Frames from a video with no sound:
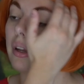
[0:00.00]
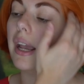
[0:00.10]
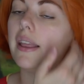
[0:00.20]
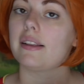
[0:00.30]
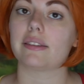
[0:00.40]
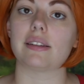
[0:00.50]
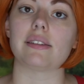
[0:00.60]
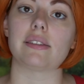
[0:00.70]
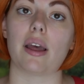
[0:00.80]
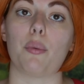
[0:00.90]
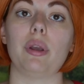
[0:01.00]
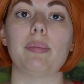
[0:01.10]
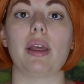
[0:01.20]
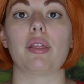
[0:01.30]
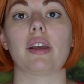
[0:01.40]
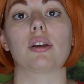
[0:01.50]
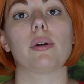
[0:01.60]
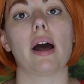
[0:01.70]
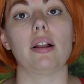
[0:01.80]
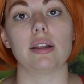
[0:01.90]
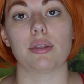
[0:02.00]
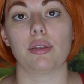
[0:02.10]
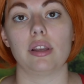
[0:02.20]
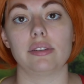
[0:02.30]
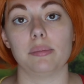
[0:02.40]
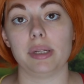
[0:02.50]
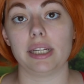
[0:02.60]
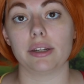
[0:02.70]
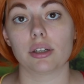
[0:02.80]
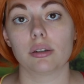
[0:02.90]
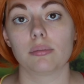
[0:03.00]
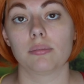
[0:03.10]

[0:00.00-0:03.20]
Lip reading: In the sense that we may think a Growlithe is a meat eater.